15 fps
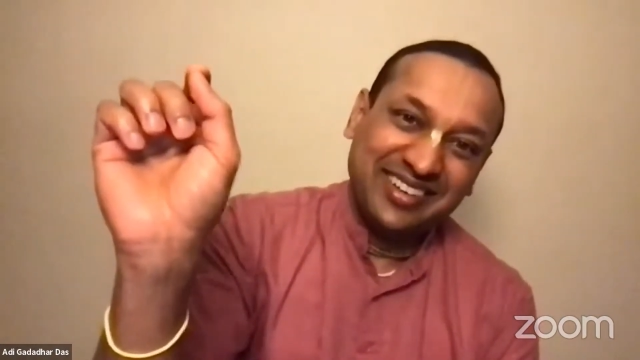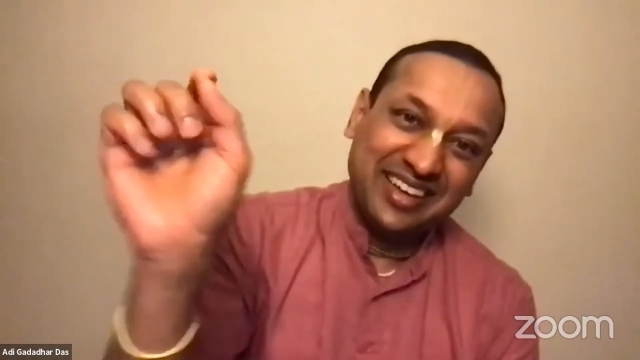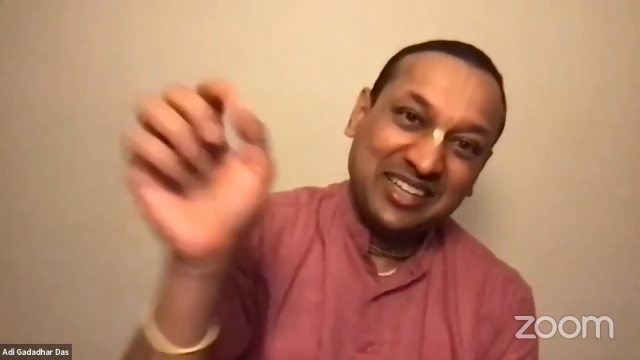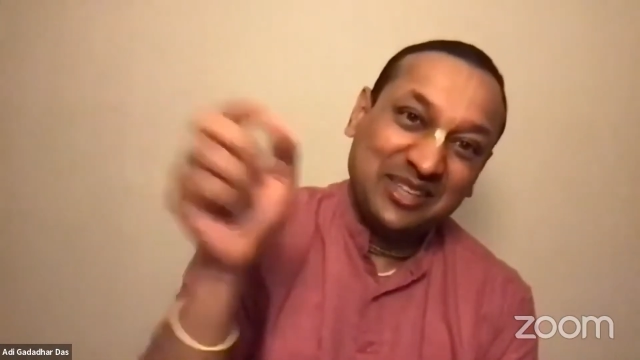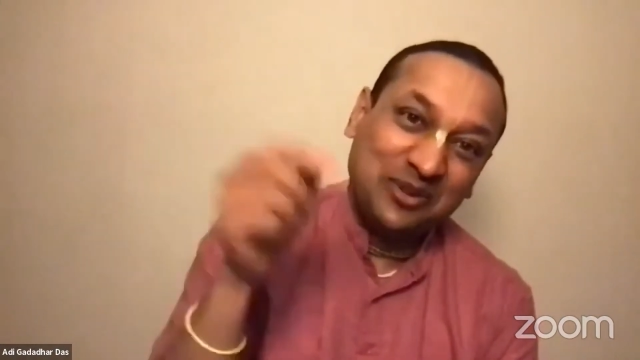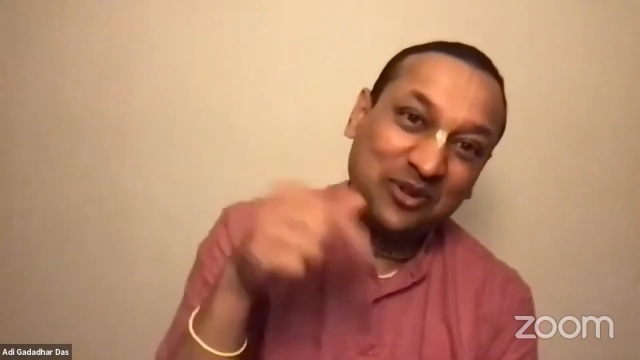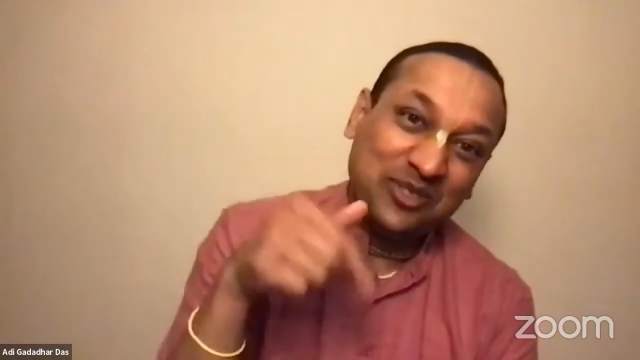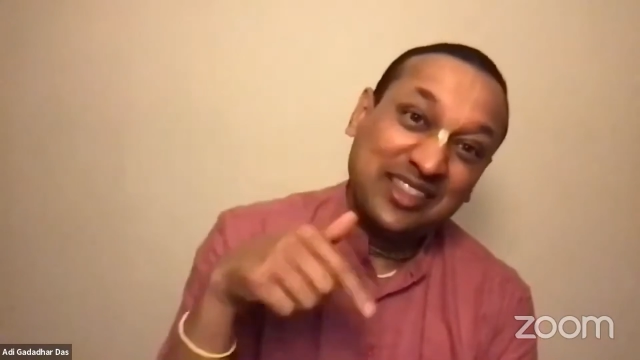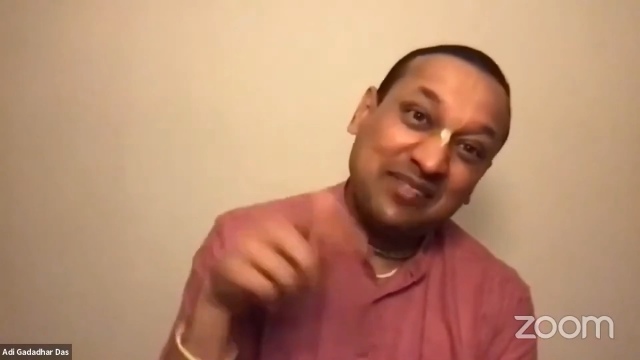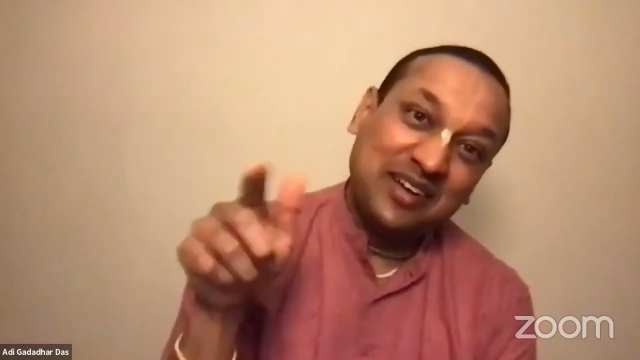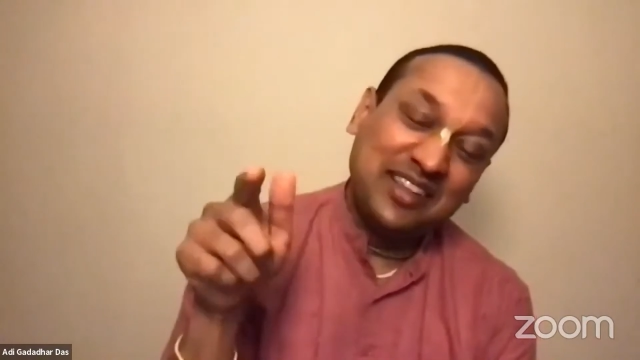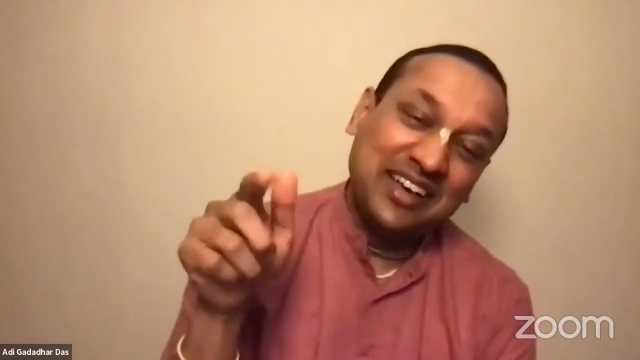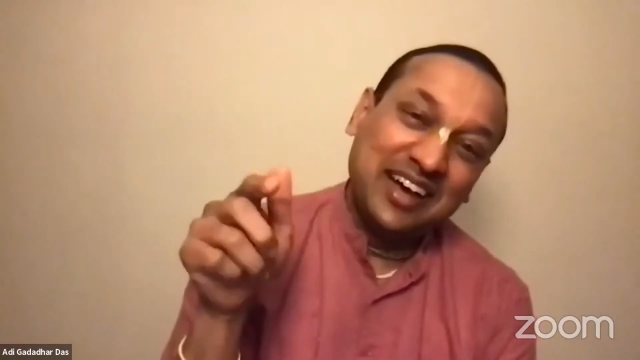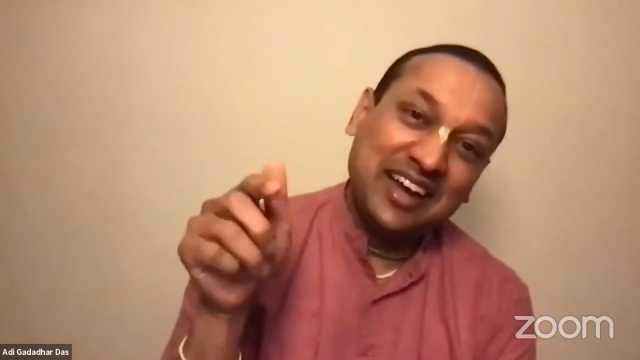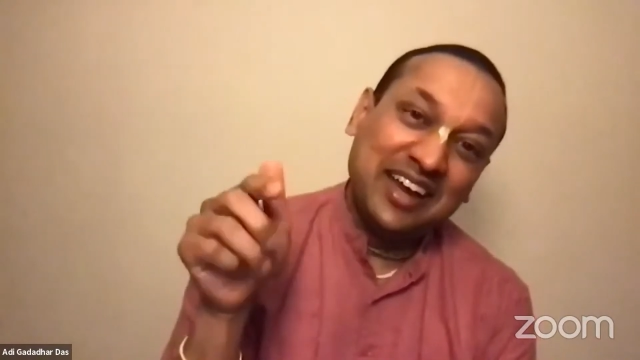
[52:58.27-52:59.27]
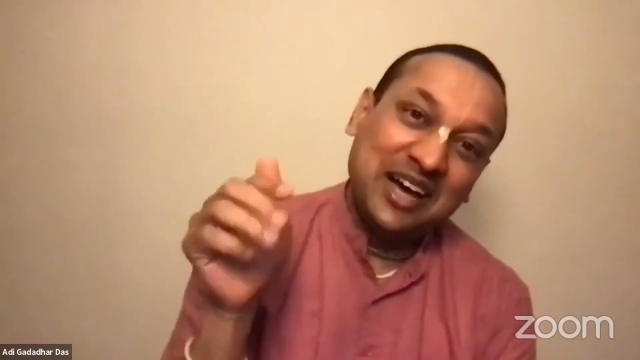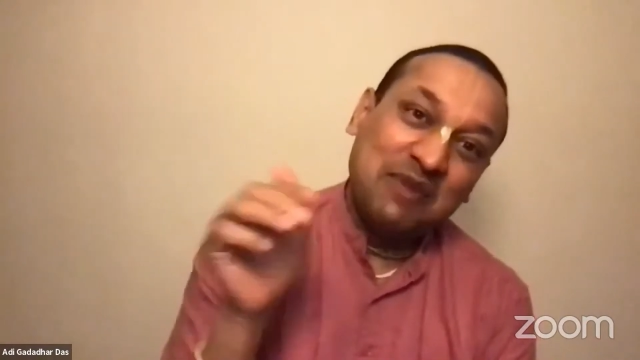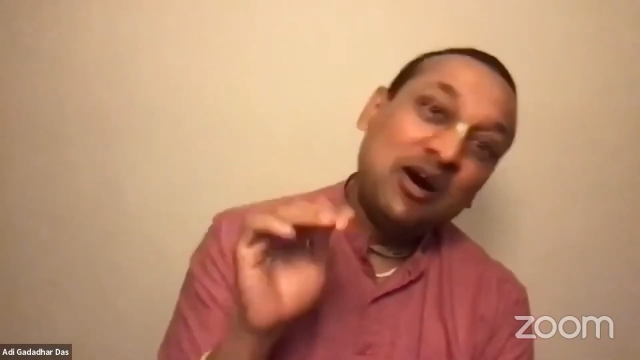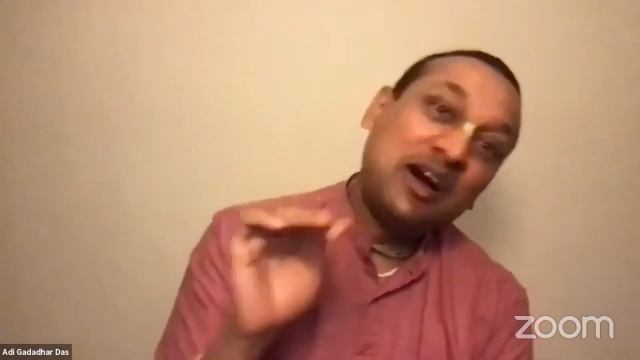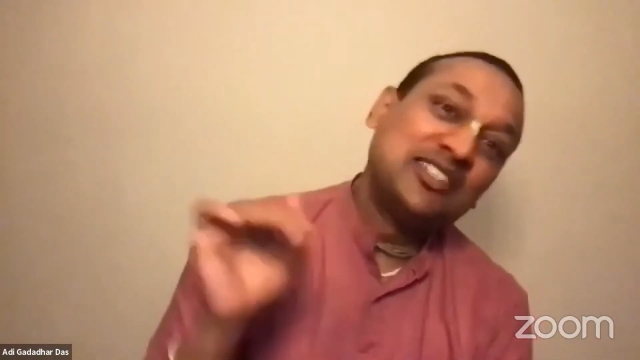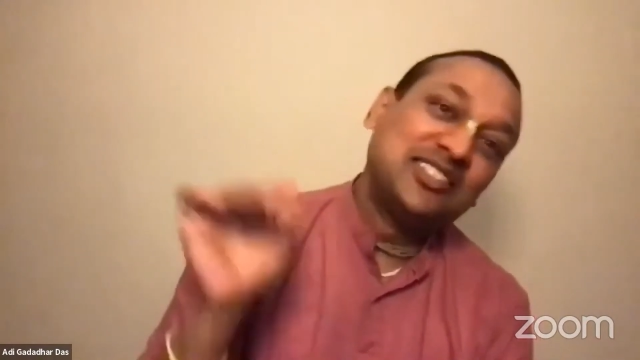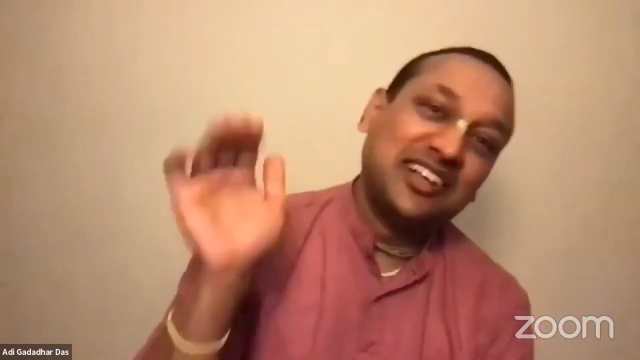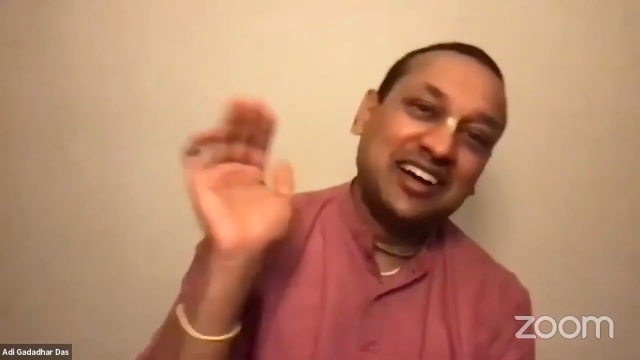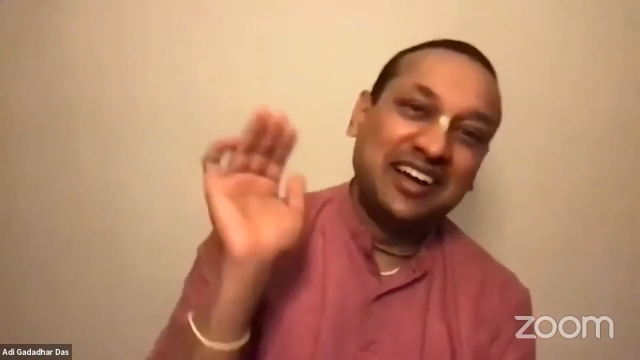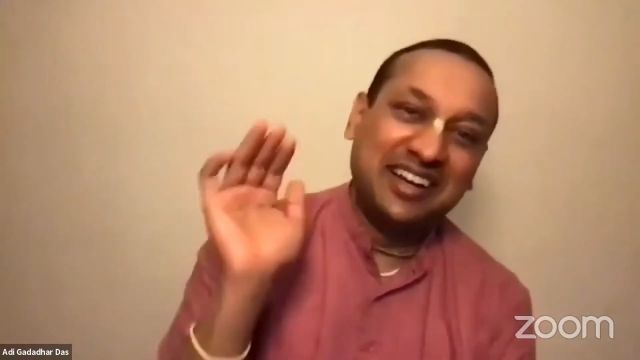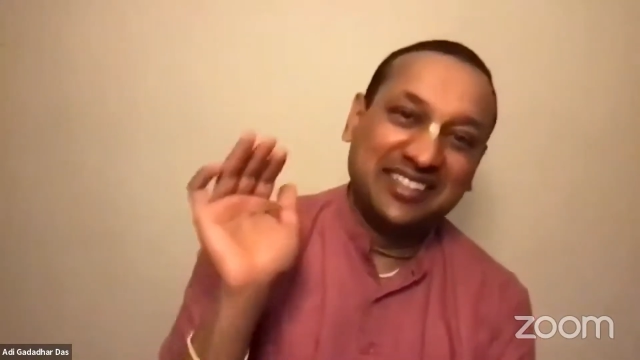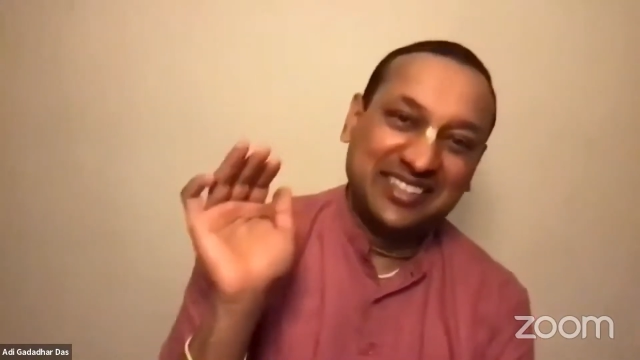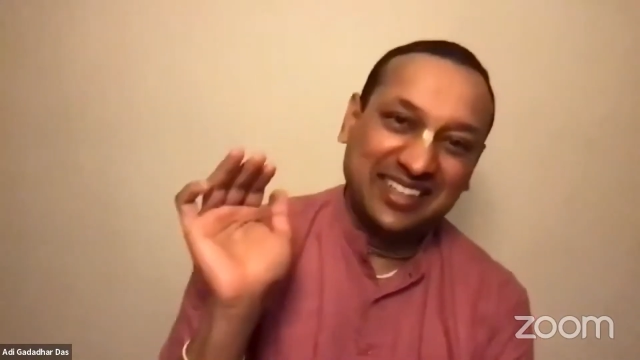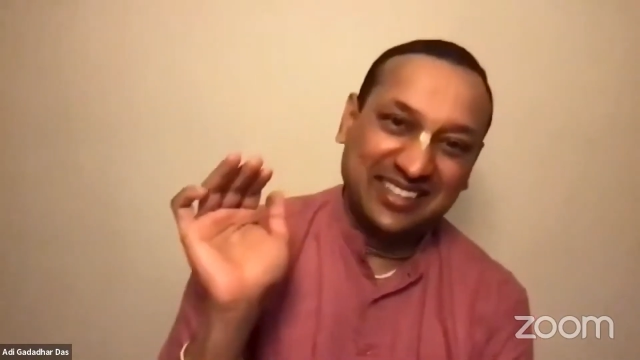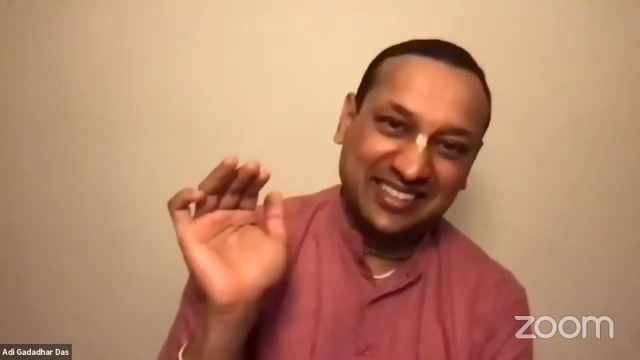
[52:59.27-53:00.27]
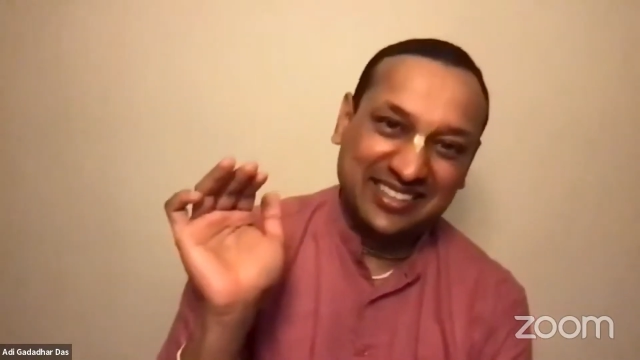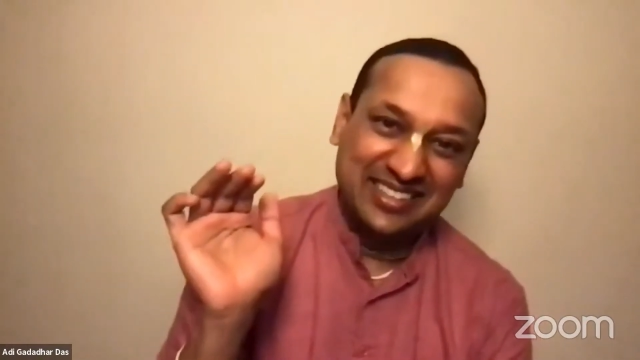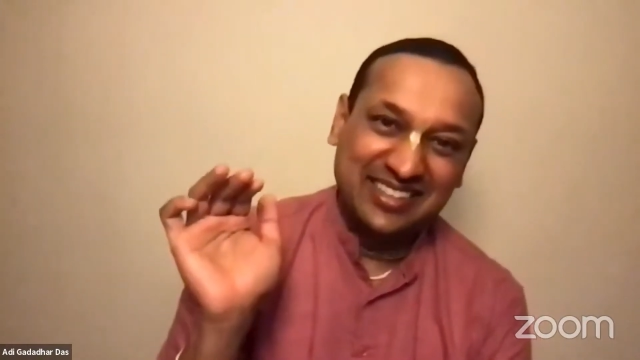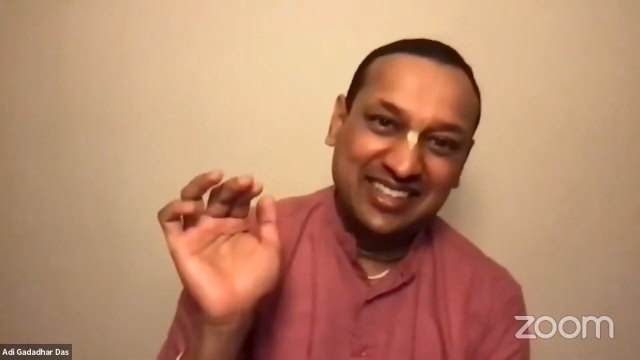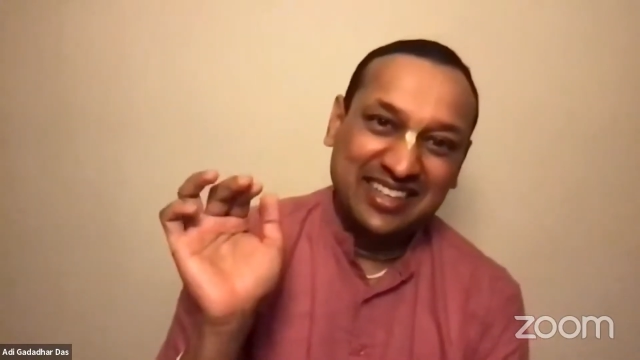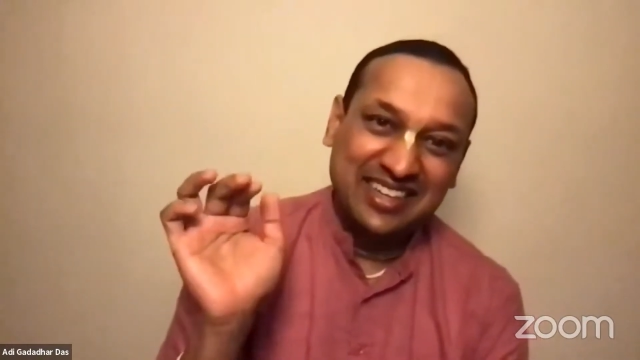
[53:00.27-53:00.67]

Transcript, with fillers: He is a Uttam Adhikari amongst the Kanishtas.